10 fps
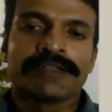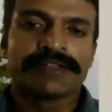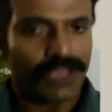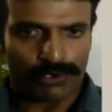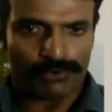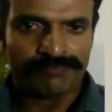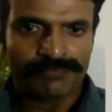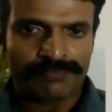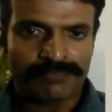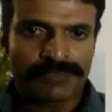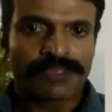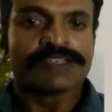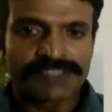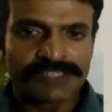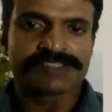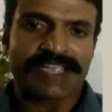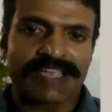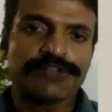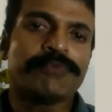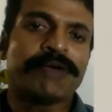Now, since
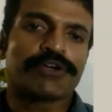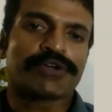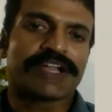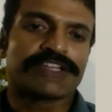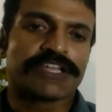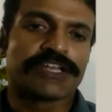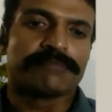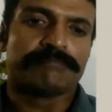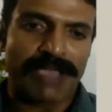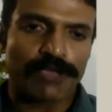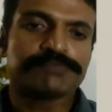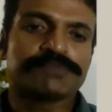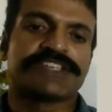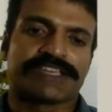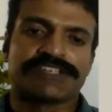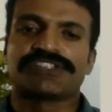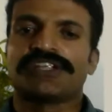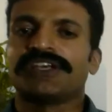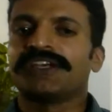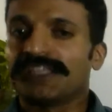endomyocardial biopsy is
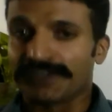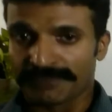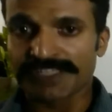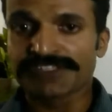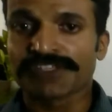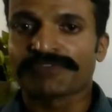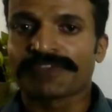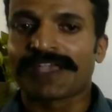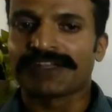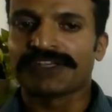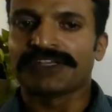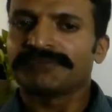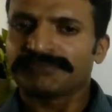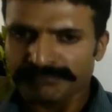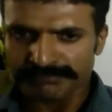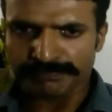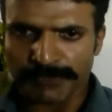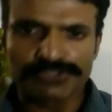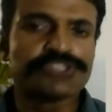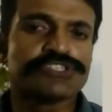a invasive and a
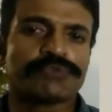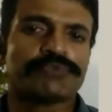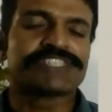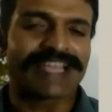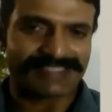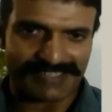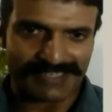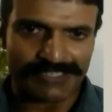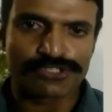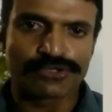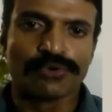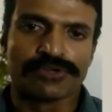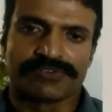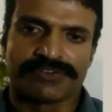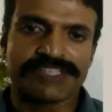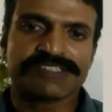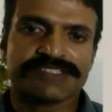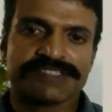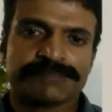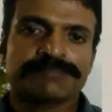procedure which has its own
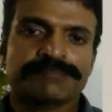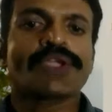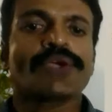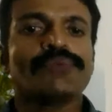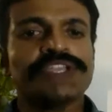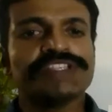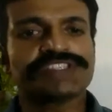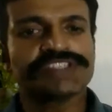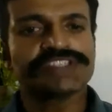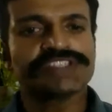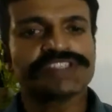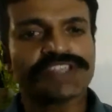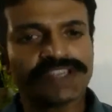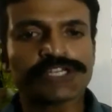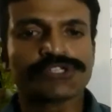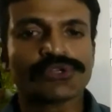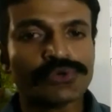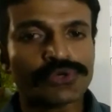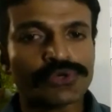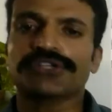risks, we generally do
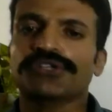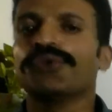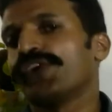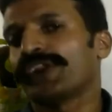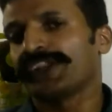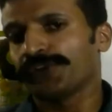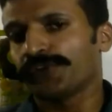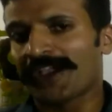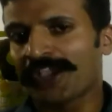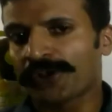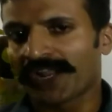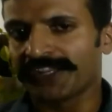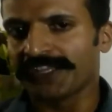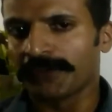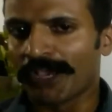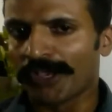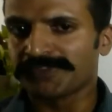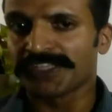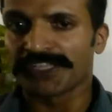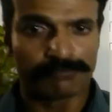not go for endomyocardial
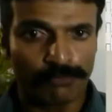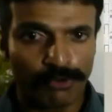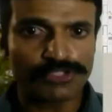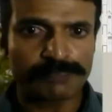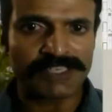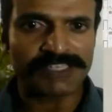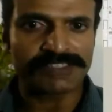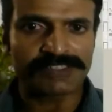biopsy in most